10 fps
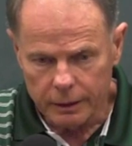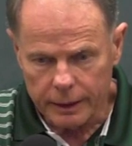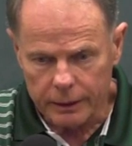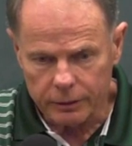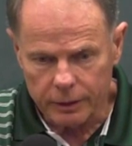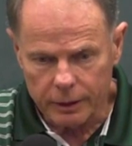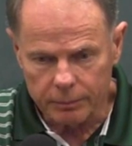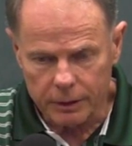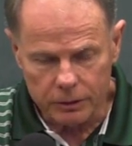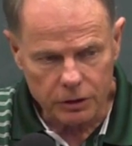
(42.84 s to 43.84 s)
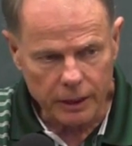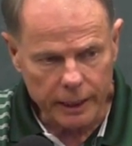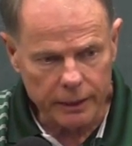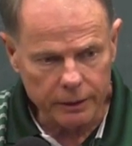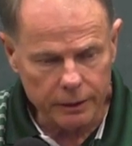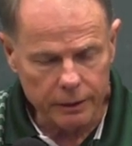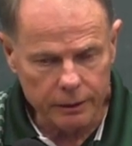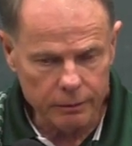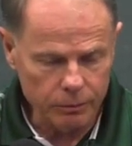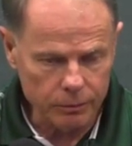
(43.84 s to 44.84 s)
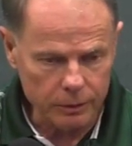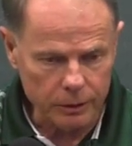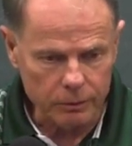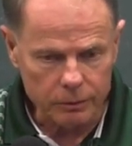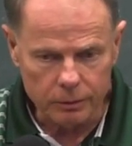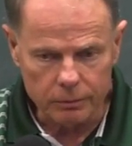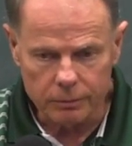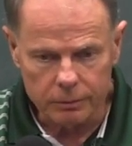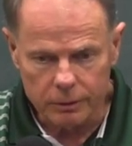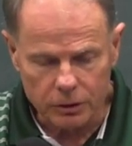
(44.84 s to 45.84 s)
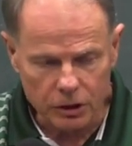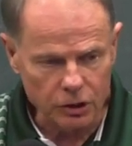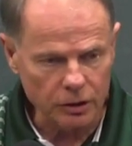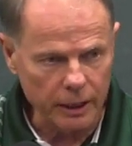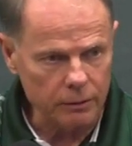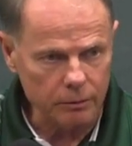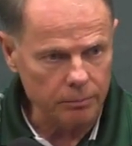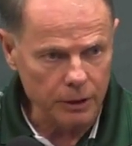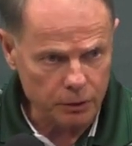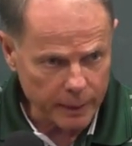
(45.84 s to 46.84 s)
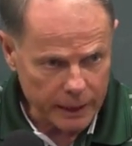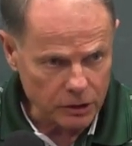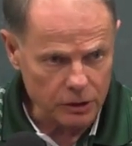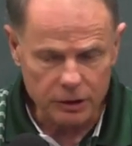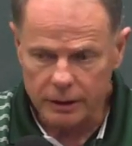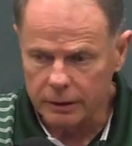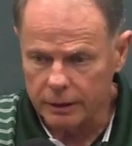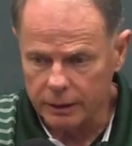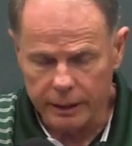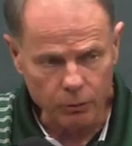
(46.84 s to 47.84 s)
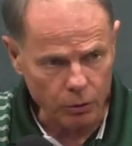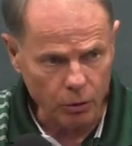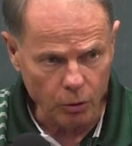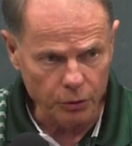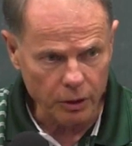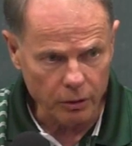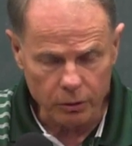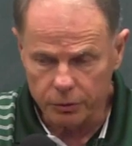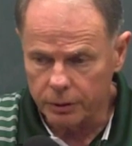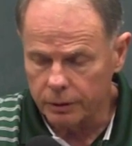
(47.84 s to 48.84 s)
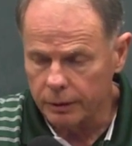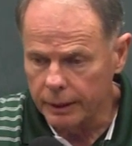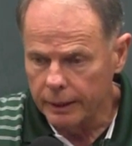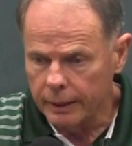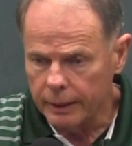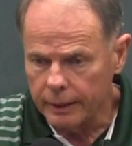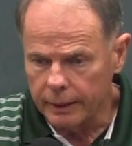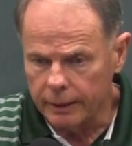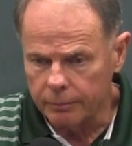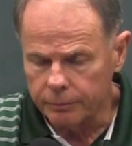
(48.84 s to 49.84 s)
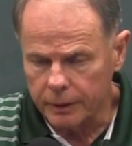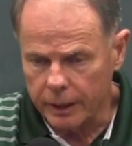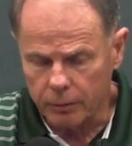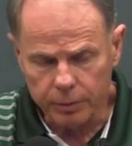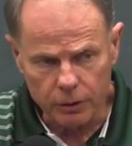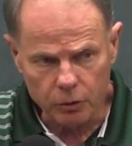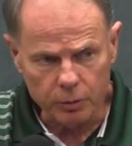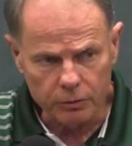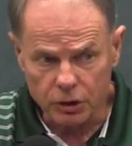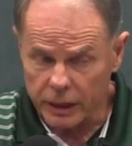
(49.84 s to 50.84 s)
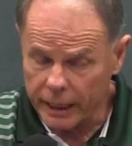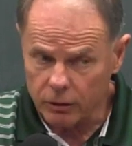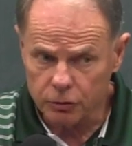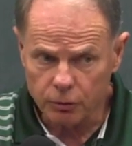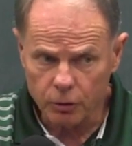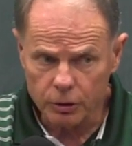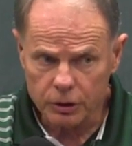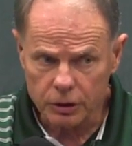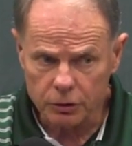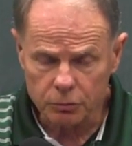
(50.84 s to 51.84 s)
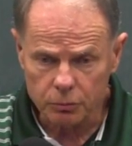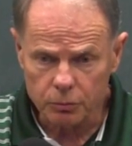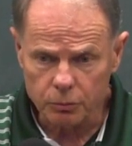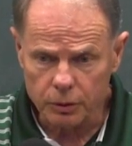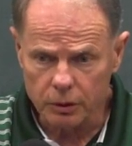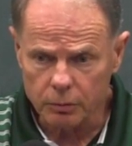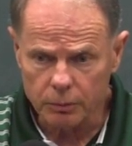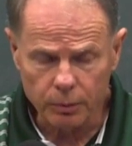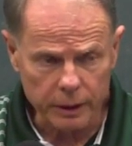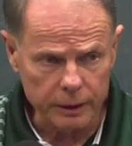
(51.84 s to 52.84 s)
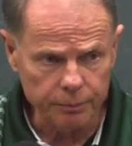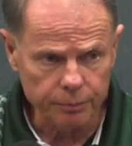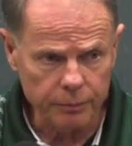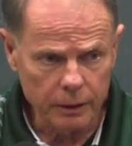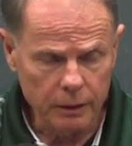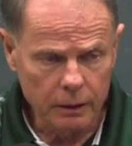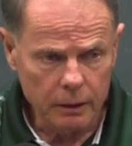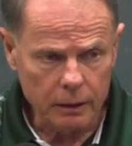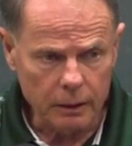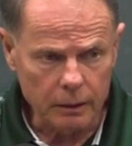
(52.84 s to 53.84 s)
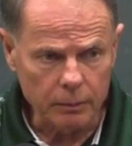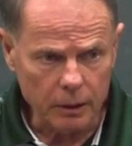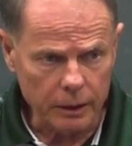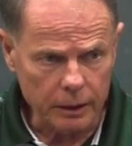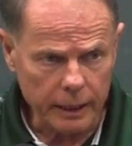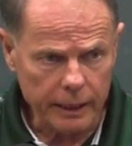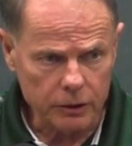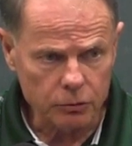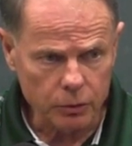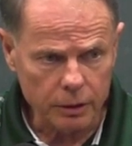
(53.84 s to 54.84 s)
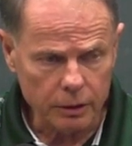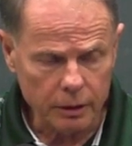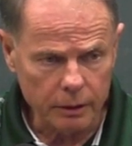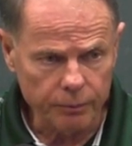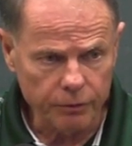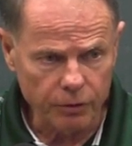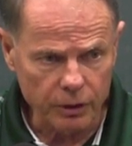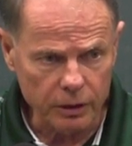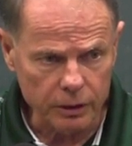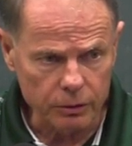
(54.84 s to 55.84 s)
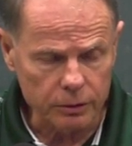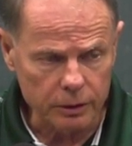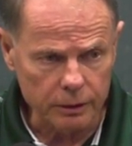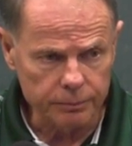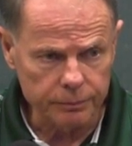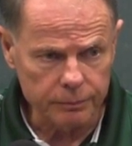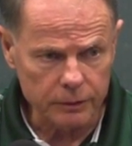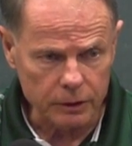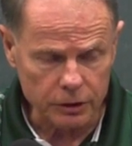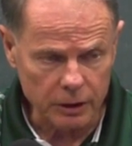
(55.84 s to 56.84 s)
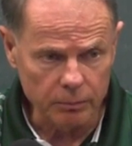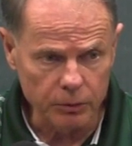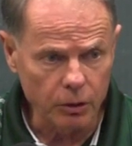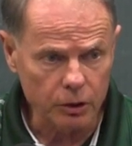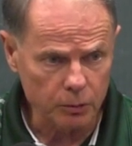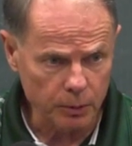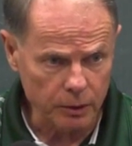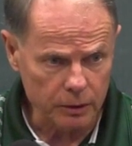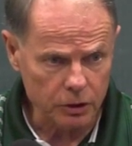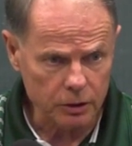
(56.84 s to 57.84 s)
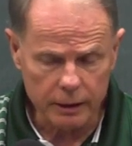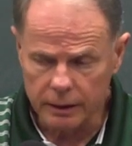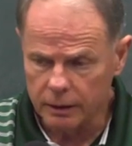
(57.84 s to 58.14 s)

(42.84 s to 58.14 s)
that inside, that, you know, it's just not mismatches and that we're holding our own. That'll be a little bit of a challenge for us because we're going to be playing a lot of guys with very little to some no experience.